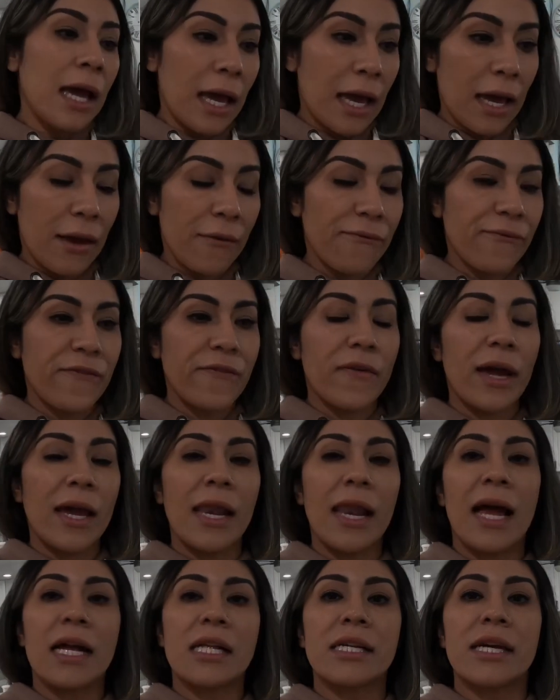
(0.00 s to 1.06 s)
if it
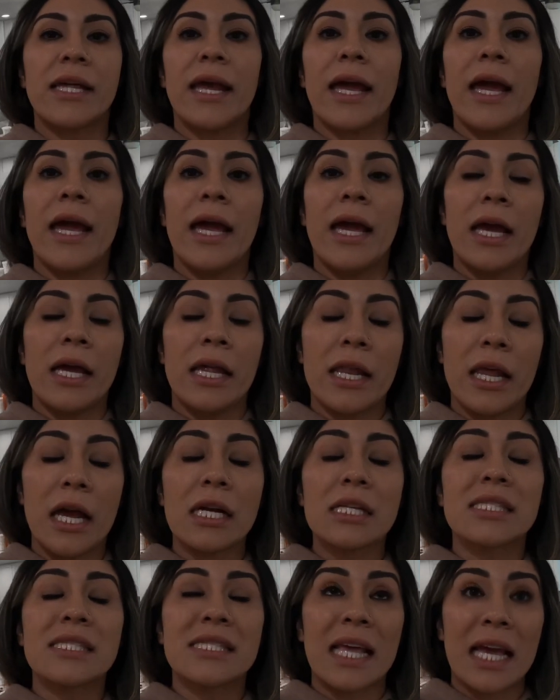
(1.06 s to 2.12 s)
landed in
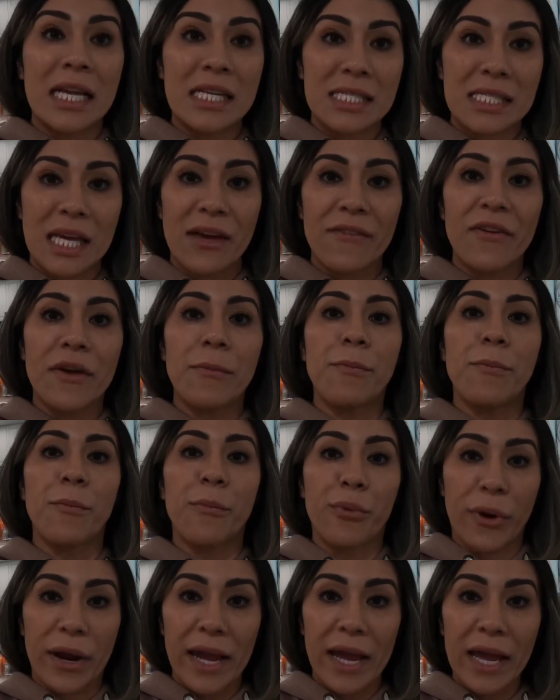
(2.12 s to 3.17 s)
Thanksgiving
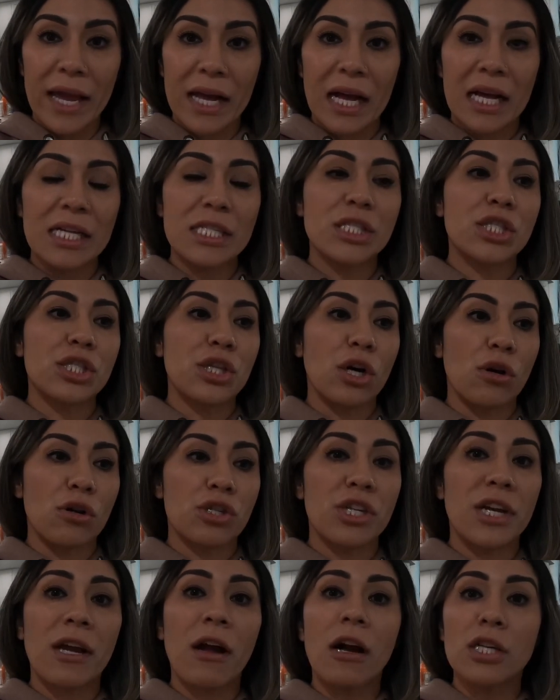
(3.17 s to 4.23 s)
break. So
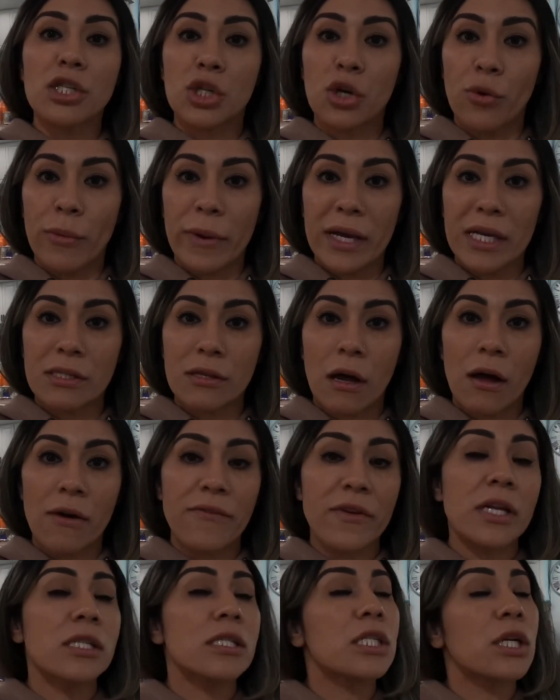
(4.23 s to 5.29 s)
she got two weeks off
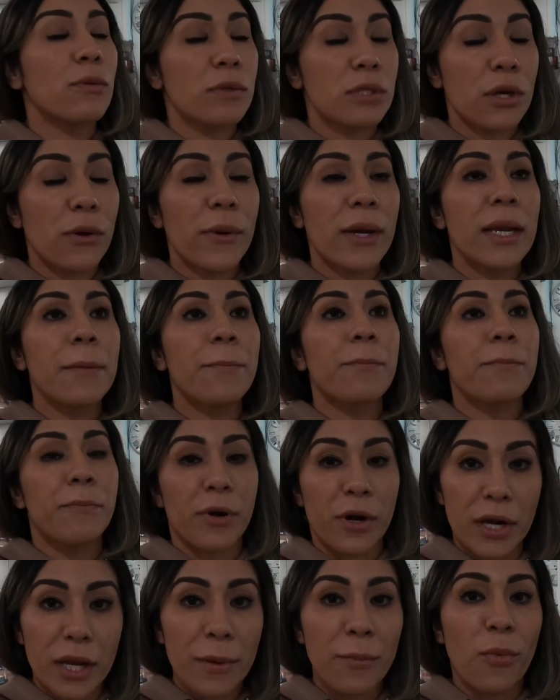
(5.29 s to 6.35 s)
and she was already
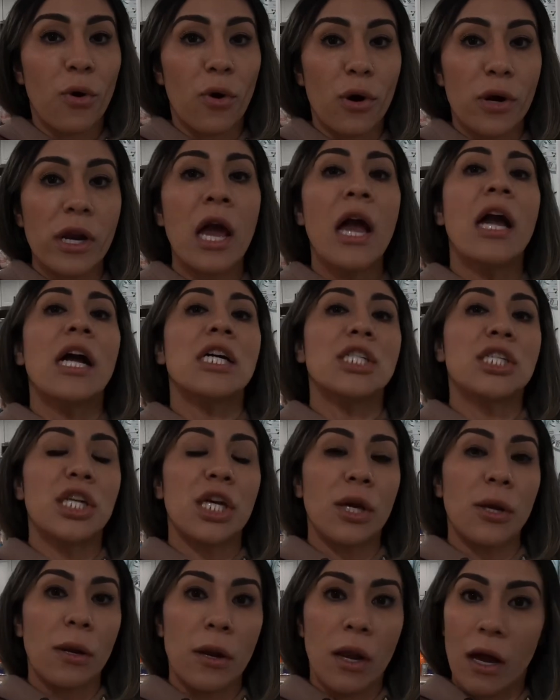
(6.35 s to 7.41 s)
pretty bored.
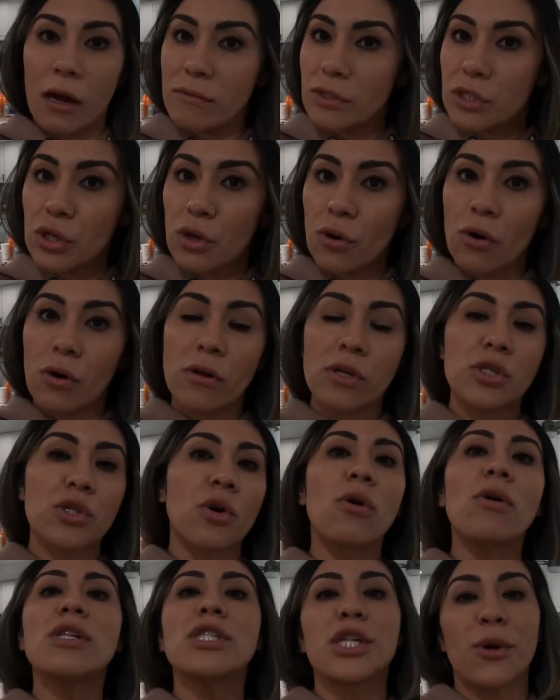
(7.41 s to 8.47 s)
She loves to go to
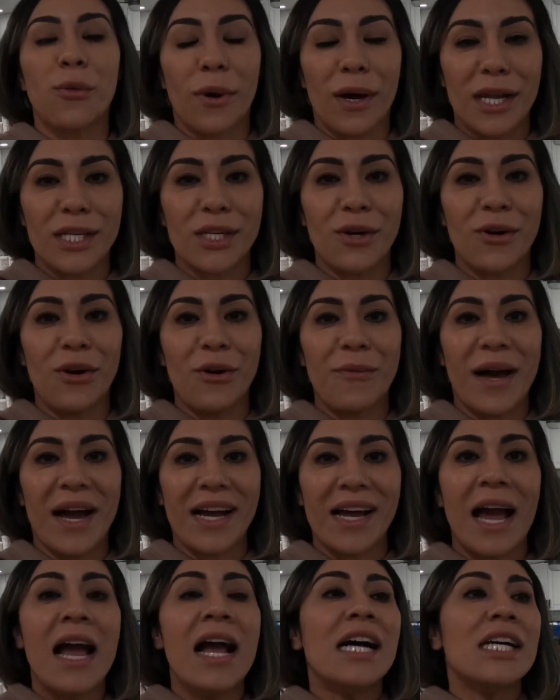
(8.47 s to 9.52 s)
school and she wanted to go
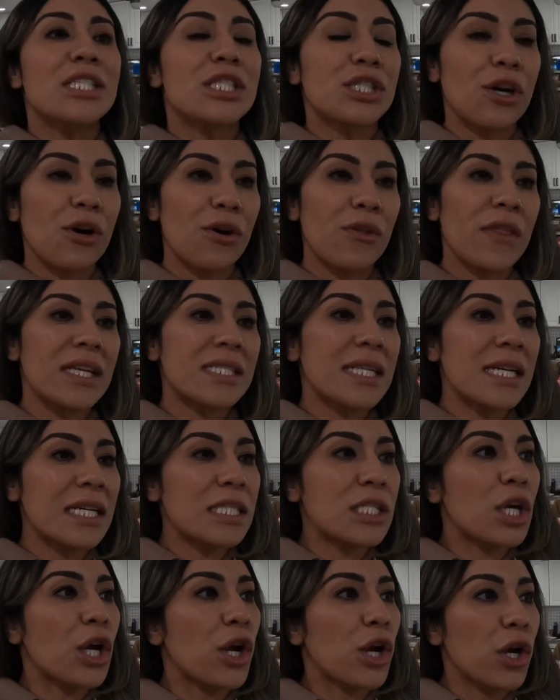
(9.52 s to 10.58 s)
back. So this
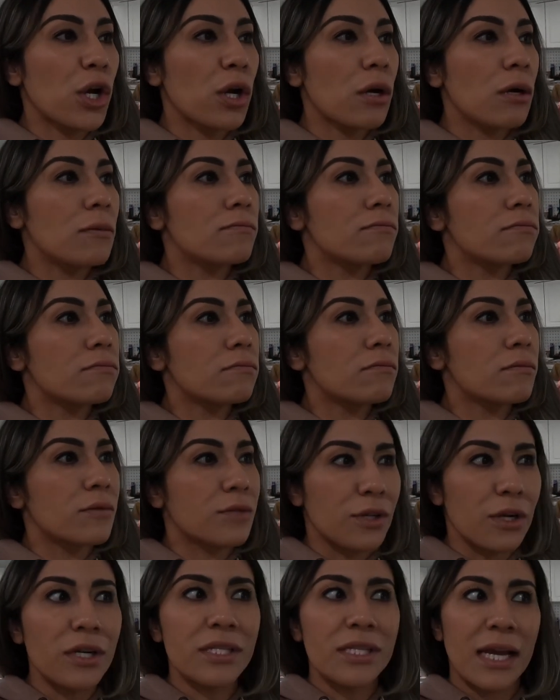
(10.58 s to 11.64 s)
is her
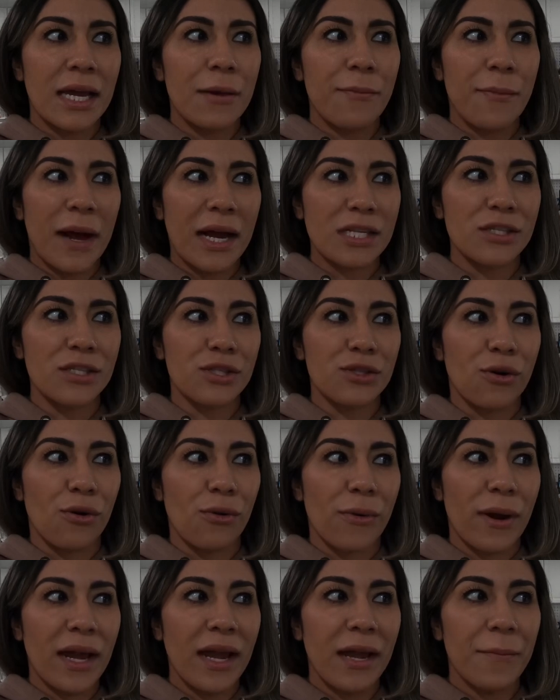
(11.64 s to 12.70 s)
third day back to school,
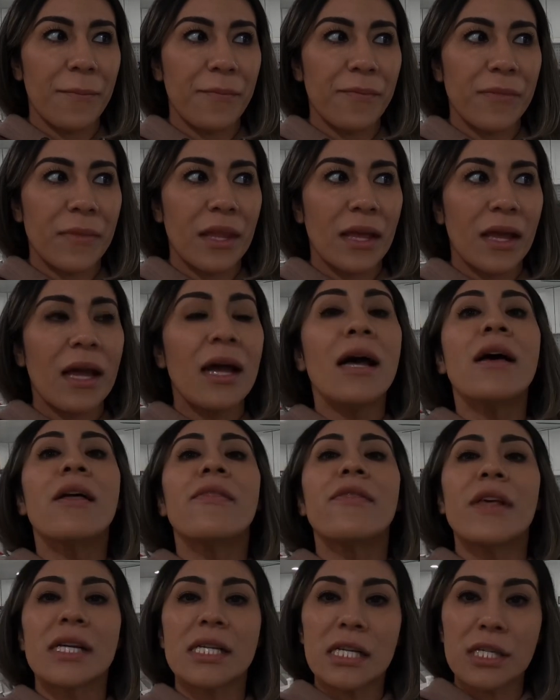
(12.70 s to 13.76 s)
right? Yeah.
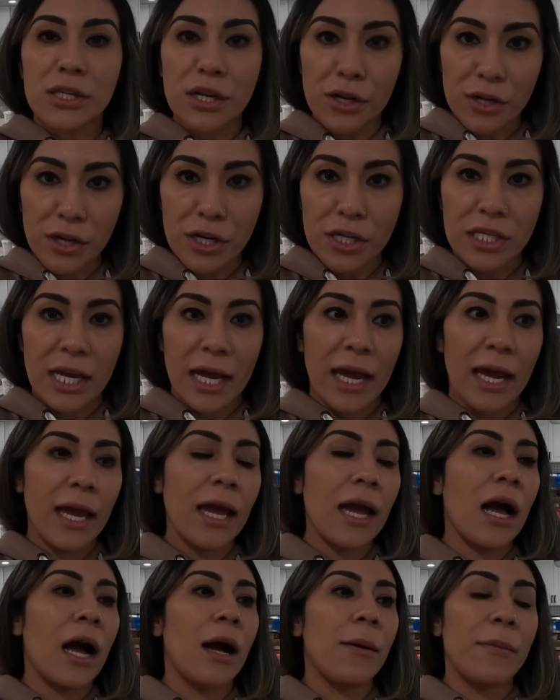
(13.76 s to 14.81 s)
This is her third
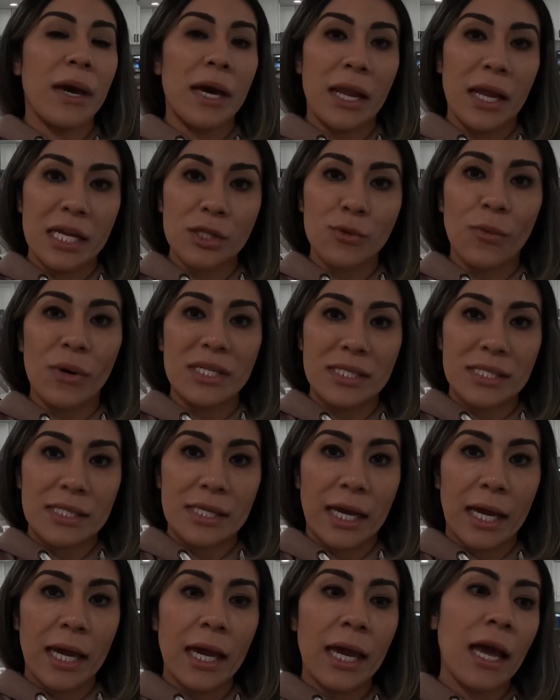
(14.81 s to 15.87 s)
day. Um, it is
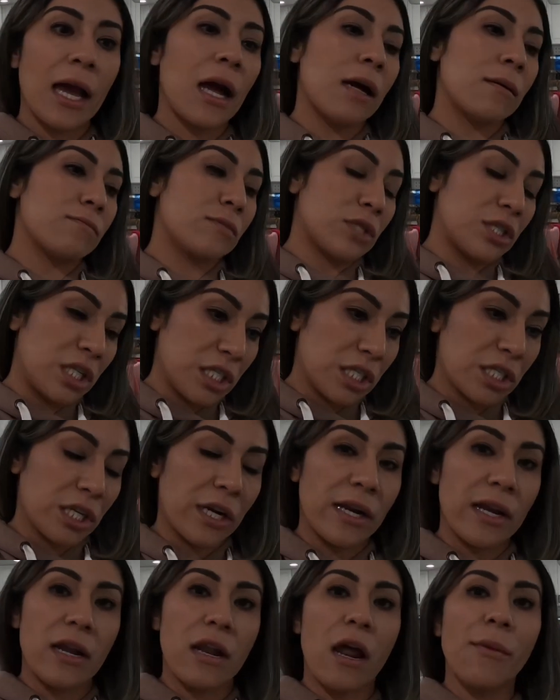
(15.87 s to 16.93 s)
Wednesday. Um, she
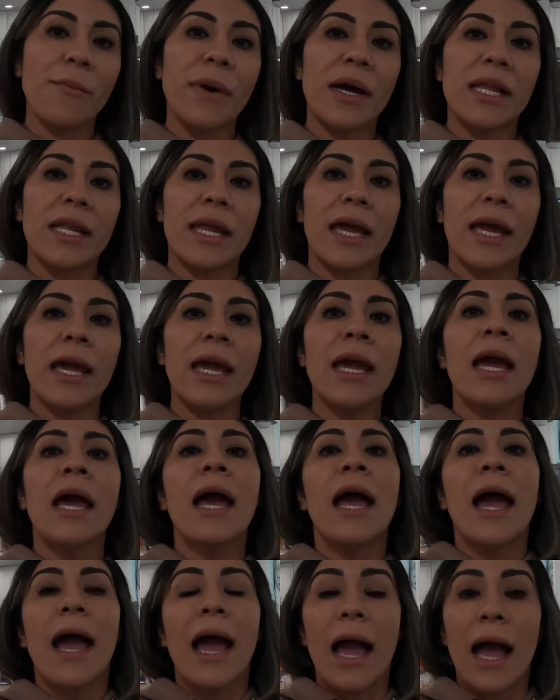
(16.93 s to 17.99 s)
started on Monday,
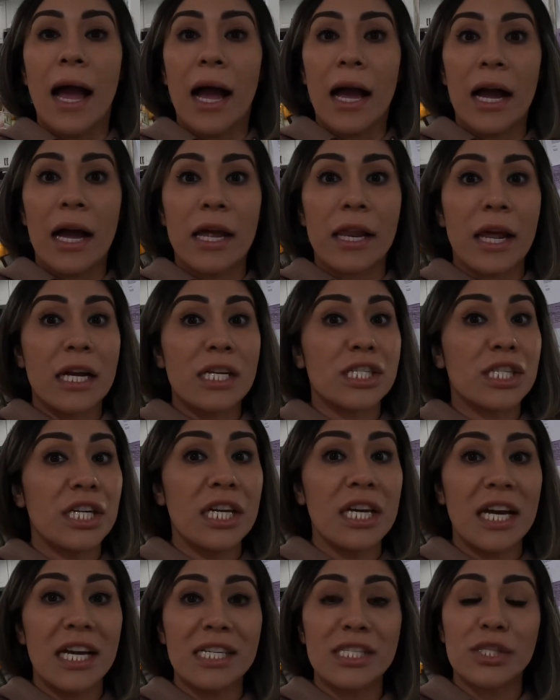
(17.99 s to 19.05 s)
and
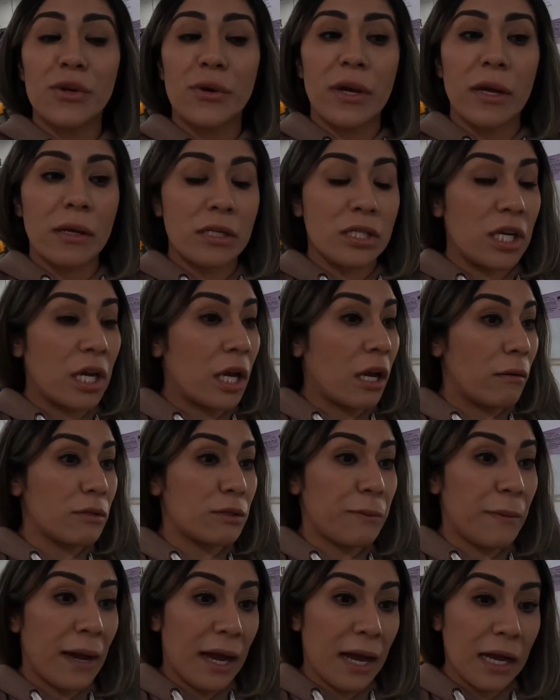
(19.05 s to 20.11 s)
she is doing. She
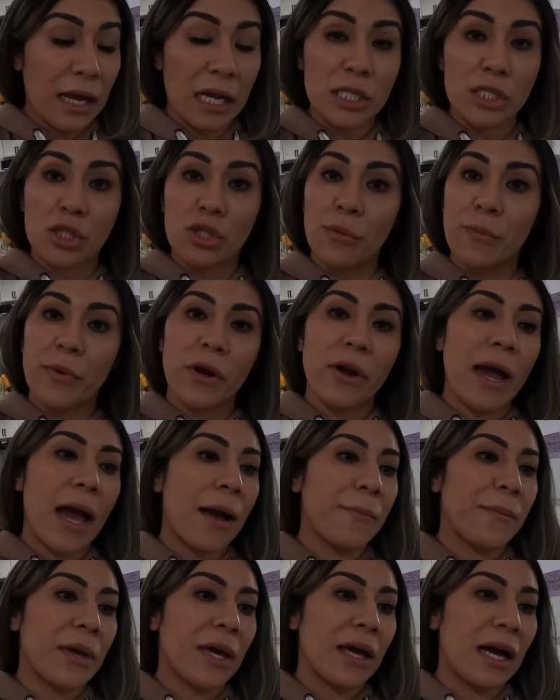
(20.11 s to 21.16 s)
comes back super
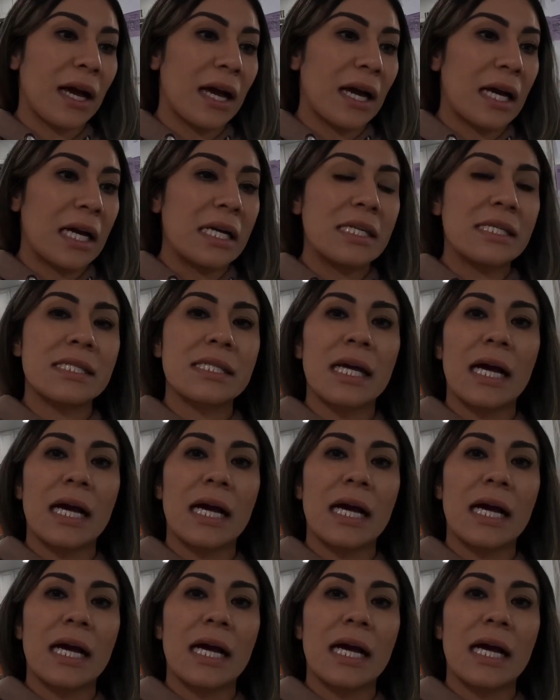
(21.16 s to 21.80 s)
happy, guys.